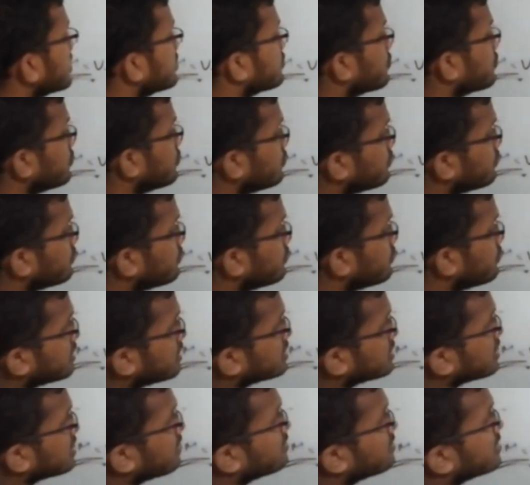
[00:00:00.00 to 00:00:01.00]
So you wouldn't
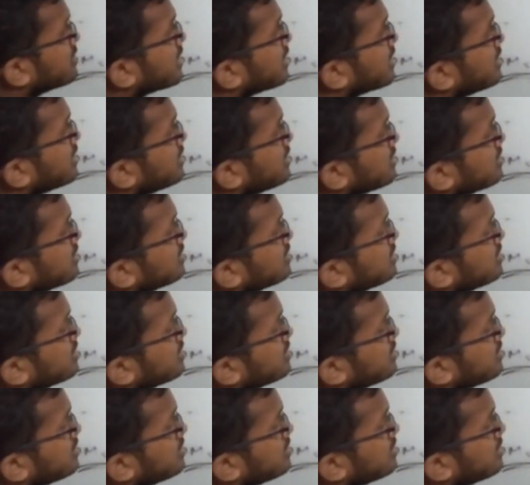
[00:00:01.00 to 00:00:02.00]
subtract here,
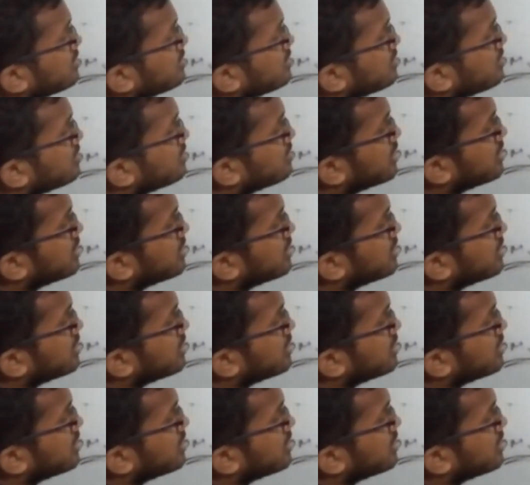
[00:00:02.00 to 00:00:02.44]
right?